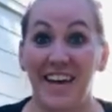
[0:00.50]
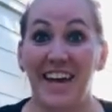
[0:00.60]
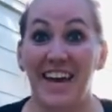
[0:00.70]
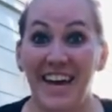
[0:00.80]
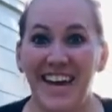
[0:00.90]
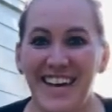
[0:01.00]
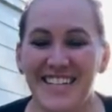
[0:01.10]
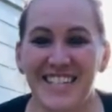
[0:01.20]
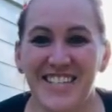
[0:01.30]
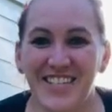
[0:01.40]
Hey guys,
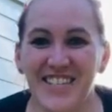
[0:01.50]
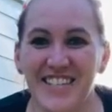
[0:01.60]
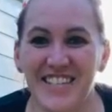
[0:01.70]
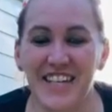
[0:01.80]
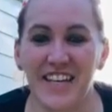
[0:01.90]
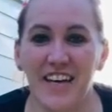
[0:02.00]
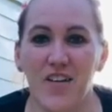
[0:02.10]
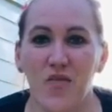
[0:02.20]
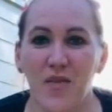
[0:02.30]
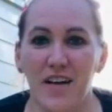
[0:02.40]
it's Christy.
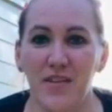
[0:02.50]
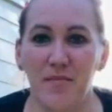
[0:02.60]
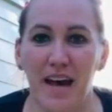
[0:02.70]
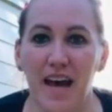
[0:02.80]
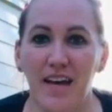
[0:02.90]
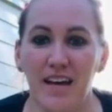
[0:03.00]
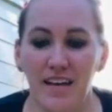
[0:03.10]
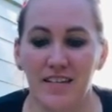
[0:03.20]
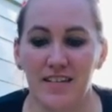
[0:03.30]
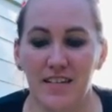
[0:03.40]
Welcome back.
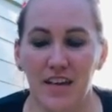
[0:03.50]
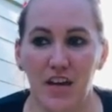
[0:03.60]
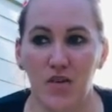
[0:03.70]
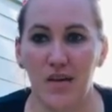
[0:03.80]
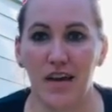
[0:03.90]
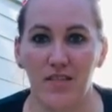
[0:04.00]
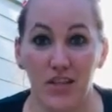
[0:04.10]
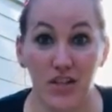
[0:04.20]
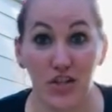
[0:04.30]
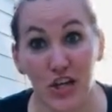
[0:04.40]
Today we have a
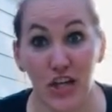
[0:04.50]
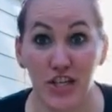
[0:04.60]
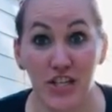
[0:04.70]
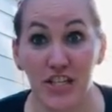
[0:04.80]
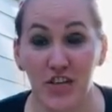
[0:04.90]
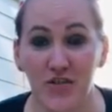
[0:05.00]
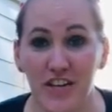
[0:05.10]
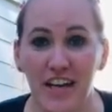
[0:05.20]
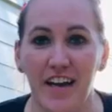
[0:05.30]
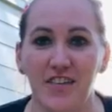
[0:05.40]
little change of
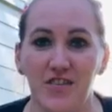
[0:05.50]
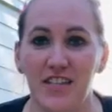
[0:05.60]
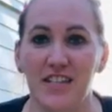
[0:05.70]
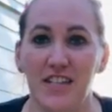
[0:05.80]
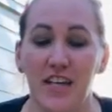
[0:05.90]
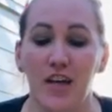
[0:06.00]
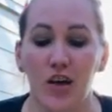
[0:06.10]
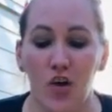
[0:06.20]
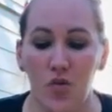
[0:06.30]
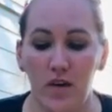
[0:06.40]
scenery. As you can see,
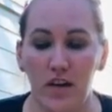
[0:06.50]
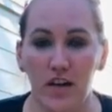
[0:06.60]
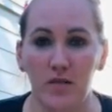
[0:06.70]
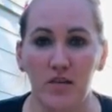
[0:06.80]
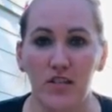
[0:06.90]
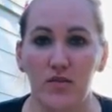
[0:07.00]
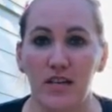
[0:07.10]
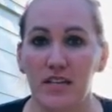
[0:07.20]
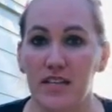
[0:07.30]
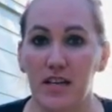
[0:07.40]
we are going to be doing
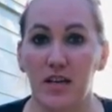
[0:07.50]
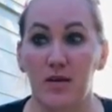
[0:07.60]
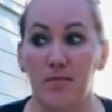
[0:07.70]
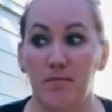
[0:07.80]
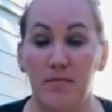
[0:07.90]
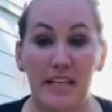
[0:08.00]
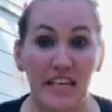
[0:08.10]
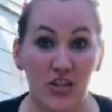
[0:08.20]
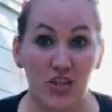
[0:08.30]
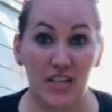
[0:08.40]
some
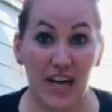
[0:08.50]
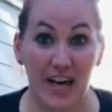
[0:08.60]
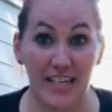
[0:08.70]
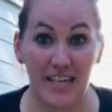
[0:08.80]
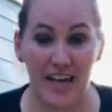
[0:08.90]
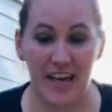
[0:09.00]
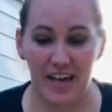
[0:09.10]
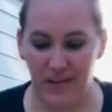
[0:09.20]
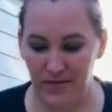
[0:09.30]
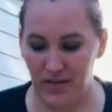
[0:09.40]
bleach tie
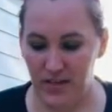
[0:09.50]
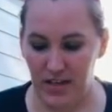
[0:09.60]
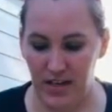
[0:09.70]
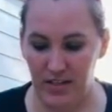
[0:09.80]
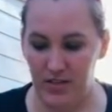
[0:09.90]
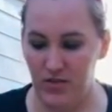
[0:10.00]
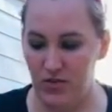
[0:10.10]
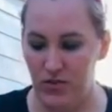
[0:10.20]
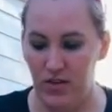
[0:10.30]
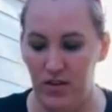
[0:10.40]
dyeing for today's
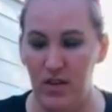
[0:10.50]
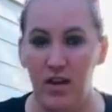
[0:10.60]
tutorial.